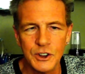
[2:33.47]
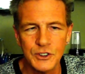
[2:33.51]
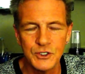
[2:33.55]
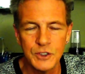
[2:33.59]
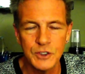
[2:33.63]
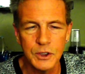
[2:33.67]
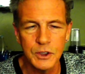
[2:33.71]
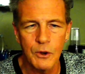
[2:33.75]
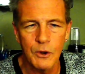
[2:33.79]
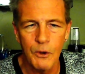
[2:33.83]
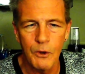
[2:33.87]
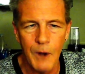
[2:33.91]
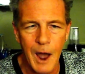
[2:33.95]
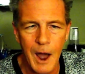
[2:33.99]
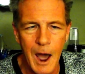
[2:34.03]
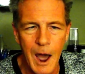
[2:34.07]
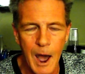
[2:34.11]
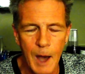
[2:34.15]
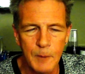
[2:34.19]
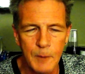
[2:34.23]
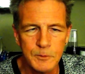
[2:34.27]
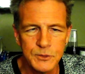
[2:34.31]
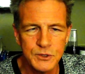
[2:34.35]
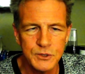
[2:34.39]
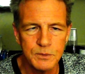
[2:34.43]

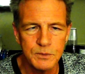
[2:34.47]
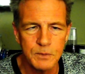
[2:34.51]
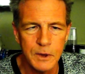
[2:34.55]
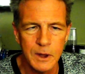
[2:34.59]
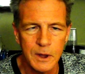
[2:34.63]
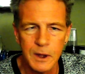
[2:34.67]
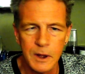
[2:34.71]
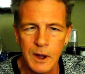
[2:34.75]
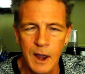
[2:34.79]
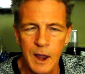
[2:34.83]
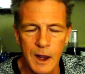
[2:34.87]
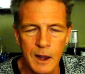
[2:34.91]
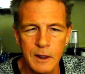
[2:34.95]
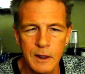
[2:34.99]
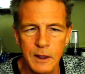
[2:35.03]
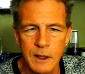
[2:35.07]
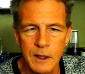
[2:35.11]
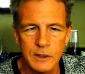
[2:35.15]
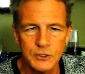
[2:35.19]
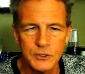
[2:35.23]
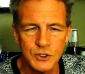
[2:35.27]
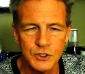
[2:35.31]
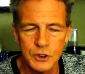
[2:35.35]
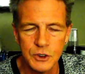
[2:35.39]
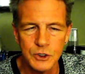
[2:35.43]
crops, but
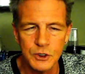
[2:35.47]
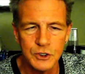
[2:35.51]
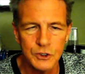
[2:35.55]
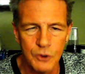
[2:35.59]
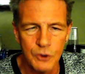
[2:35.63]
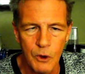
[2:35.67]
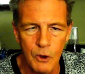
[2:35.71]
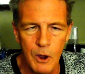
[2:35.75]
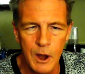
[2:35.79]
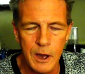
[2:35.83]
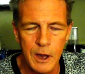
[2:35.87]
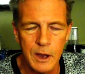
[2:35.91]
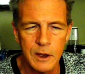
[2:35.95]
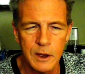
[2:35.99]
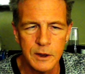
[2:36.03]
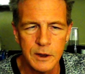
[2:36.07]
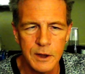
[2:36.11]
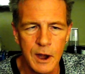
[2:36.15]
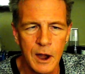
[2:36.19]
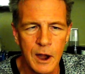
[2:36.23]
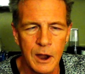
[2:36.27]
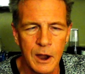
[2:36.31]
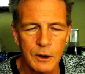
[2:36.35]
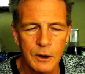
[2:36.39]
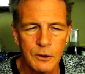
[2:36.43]
it's destroying
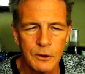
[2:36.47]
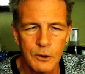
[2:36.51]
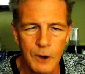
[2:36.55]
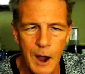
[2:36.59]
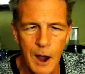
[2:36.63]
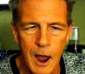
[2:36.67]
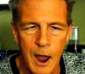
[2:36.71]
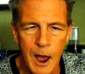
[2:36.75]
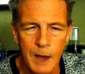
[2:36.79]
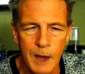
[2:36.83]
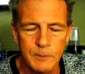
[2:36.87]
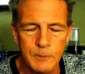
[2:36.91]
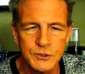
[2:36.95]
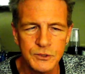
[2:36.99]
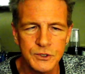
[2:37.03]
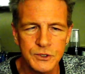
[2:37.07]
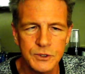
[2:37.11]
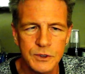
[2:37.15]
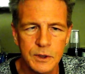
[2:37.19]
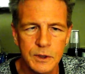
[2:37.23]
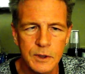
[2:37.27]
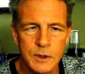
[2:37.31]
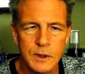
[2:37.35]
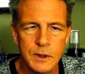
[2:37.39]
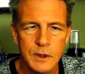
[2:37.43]
entire crops.
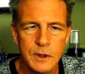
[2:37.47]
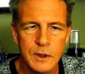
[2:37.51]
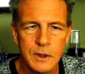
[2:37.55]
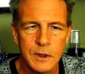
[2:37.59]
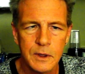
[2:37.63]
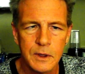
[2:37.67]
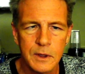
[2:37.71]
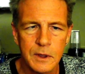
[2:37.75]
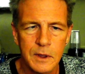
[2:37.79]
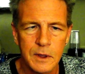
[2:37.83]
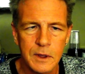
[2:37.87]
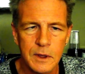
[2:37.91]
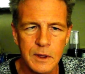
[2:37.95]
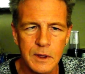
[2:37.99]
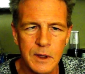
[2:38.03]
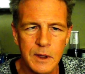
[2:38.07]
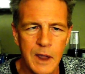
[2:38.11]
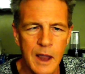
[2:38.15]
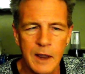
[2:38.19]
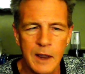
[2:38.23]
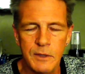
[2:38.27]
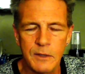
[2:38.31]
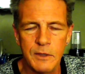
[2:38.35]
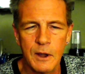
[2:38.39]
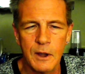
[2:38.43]

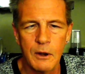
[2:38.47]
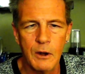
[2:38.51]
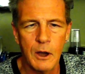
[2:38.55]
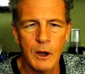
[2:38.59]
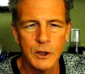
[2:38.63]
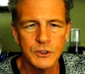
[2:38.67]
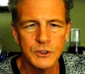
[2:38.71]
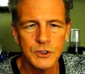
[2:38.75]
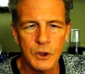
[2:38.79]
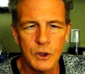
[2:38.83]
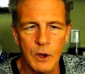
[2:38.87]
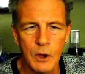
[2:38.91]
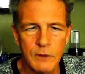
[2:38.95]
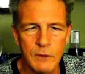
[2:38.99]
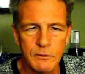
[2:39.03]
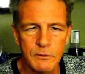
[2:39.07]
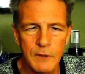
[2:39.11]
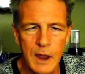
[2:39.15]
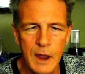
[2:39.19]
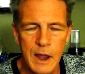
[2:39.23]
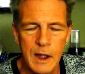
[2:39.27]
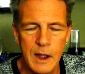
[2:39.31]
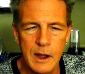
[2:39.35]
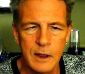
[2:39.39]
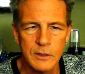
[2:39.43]
They're also
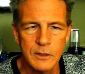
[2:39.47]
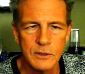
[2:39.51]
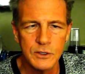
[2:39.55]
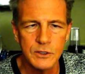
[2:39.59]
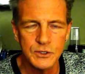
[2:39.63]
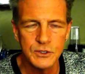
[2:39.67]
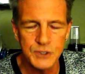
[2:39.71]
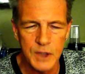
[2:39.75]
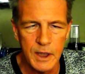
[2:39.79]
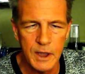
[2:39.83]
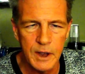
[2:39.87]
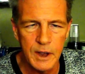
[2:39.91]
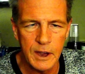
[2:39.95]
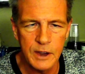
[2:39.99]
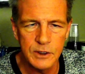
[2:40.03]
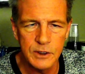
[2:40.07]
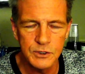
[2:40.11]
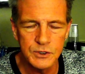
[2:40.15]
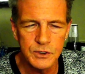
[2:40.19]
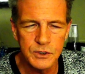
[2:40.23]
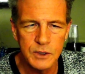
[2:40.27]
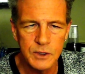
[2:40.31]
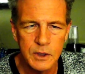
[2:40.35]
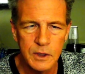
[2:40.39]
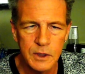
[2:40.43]
invading the
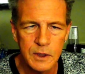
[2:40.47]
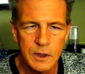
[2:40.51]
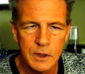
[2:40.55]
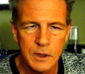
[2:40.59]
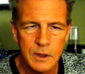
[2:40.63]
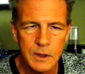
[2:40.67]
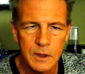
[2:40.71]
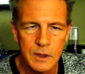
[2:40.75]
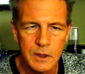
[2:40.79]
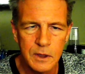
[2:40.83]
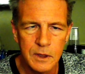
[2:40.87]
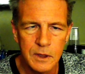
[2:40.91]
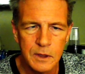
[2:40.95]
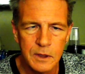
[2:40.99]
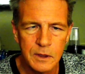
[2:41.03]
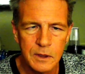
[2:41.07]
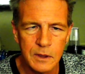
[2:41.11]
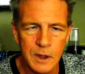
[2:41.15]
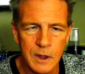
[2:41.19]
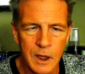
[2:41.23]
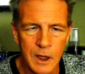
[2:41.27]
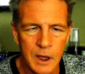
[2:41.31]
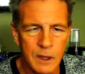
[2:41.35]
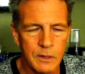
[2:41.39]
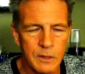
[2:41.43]
cities.
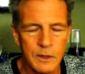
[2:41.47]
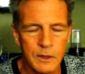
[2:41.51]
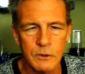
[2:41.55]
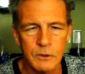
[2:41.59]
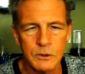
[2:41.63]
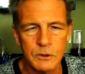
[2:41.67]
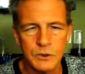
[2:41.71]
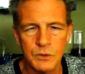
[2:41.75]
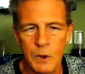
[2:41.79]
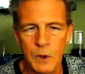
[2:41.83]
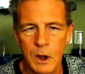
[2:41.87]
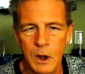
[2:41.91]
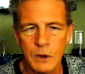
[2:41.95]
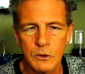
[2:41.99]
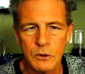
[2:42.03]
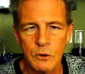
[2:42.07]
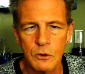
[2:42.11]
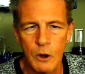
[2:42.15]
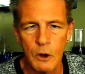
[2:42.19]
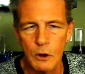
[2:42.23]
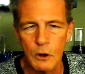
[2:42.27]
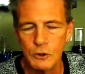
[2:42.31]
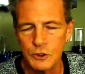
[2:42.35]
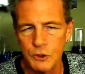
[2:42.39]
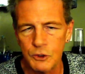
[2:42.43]
There was one
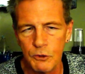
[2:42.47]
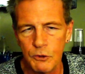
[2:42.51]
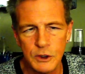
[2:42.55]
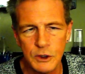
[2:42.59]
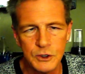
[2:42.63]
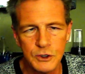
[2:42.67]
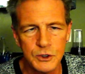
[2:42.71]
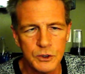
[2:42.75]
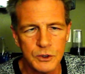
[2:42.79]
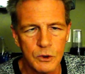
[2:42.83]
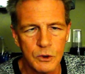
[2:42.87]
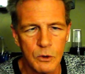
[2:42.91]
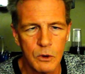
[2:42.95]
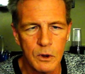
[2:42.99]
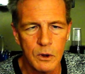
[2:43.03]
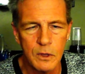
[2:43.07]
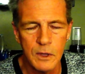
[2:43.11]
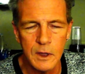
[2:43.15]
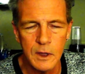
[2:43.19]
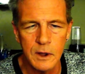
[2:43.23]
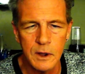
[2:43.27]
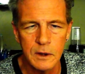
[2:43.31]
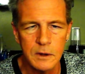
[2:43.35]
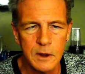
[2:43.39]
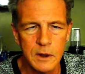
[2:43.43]
grocery store
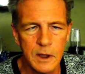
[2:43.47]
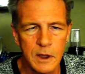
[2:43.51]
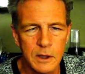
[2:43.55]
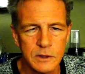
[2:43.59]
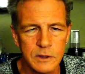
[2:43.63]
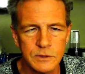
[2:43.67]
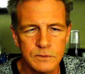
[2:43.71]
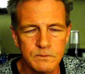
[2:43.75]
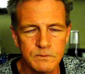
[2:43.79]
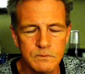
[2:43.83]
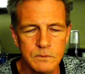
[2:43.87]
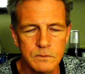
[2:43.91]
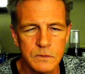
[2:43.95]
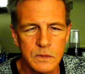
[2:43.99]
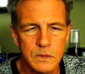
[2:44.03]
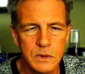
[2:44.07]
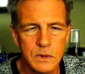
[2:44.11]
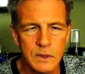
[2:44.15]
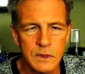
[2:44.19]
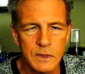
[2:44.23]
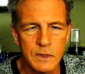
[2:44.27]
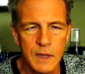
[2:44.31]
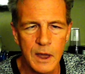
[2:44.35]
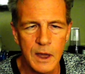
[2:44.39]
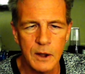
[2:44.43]

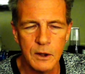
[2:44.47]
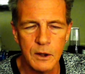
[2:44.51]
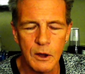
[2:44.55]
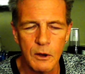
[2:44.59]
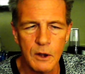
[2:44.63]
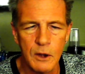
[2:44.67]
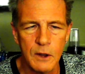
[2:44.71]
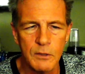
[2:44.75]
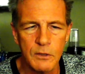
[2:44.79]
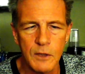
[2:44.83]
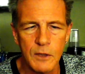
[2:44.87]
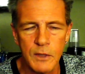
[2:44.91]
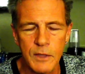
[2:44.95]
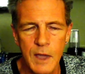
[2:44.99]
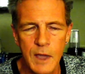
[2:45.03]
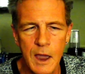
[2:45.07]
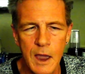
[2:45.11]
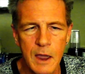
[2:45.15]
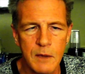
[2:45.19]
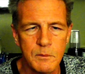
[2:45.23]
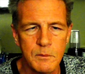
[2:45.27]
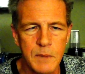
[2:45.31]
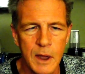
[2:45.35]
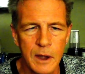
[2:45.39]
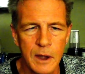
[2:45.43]
that noted
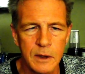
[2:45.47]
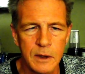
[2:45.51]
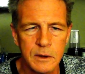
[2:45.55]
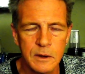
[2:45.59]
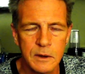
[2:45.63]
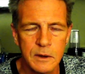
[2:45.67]
that